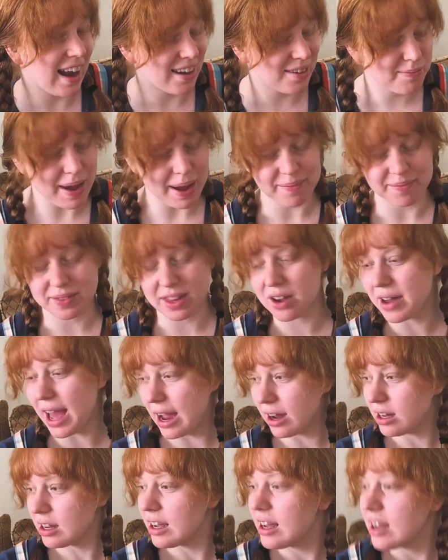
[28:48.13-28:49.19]
But
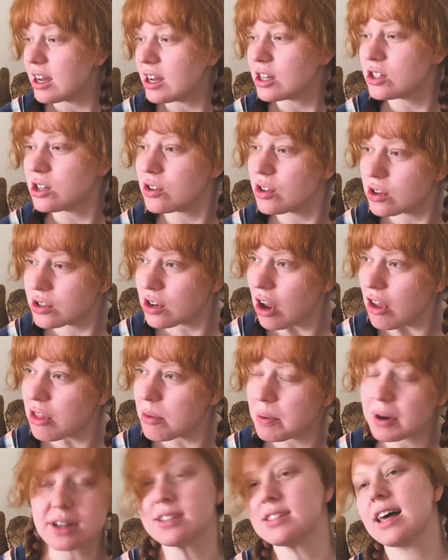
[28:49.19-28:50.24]
okay, so those are all the
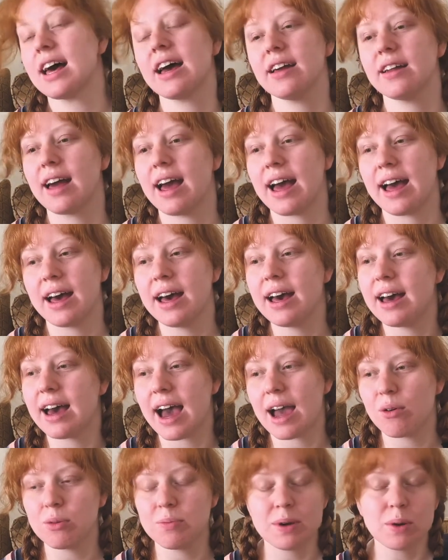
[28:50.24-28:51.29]
books that
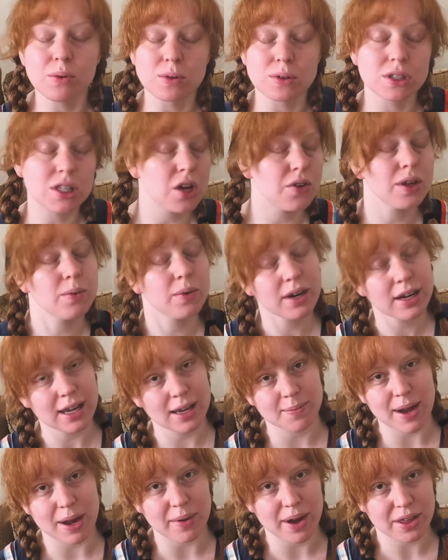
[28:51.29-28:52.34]
I will be slowly
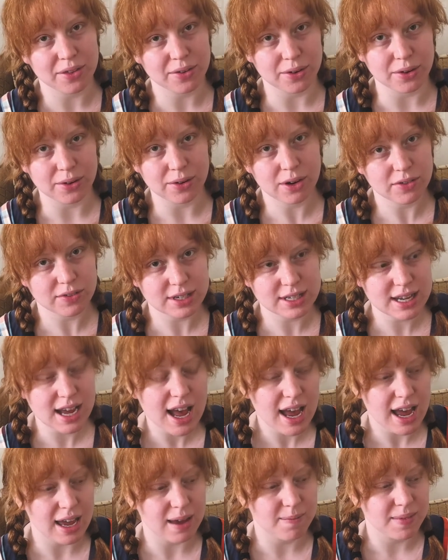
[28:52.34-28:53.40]
working my way through over
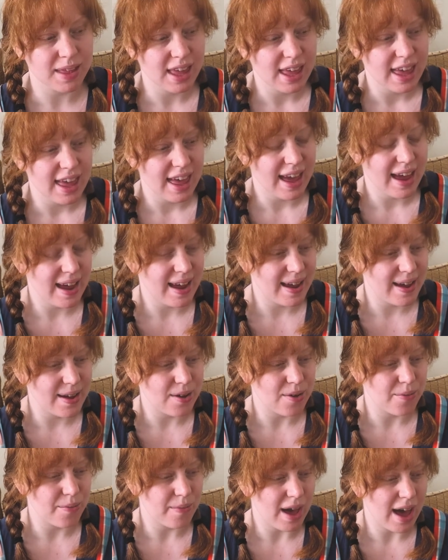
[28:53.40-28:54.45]
time.
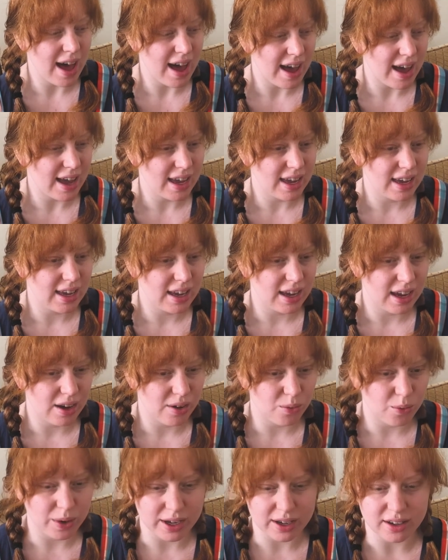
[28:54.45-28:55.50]
I
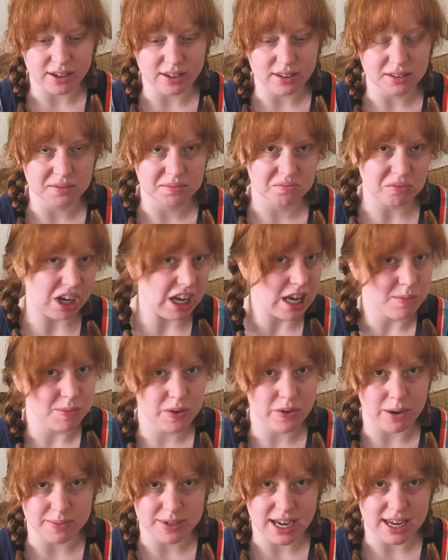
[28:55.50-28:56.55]
will keep
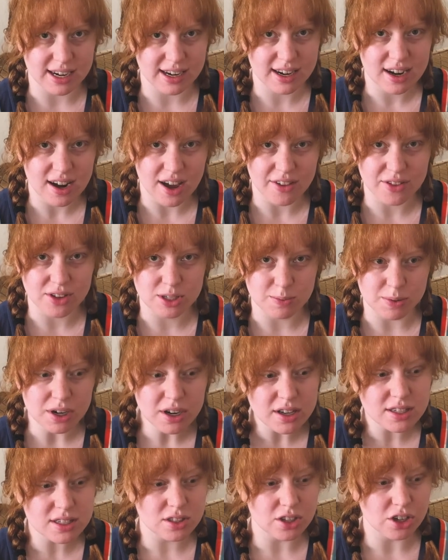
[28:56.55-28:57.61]
you updated on those
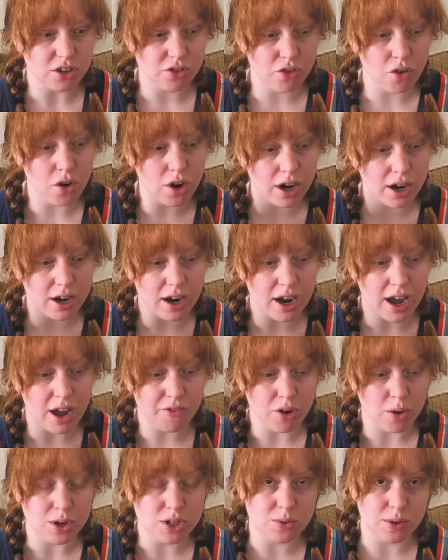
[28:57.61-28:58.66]
books. Look
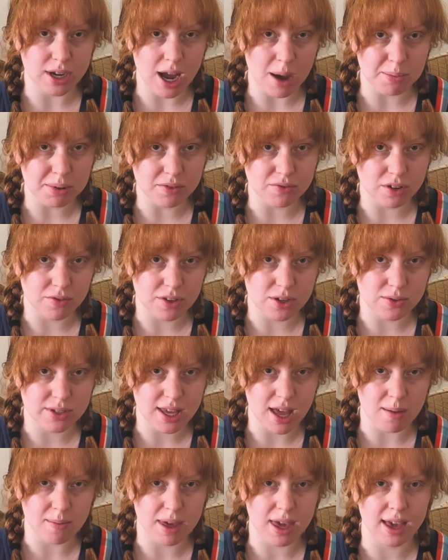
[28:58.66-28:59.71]
forward to a couple of reviews
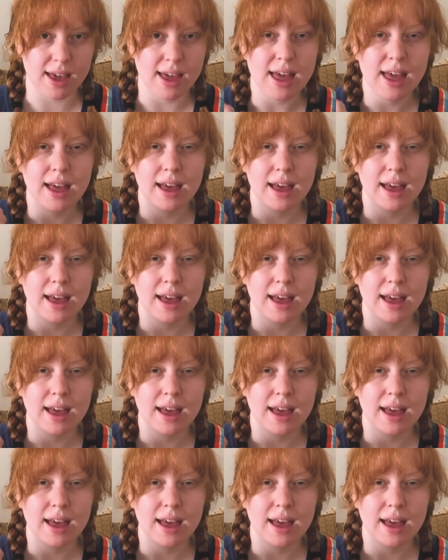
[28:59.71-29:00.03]
coming.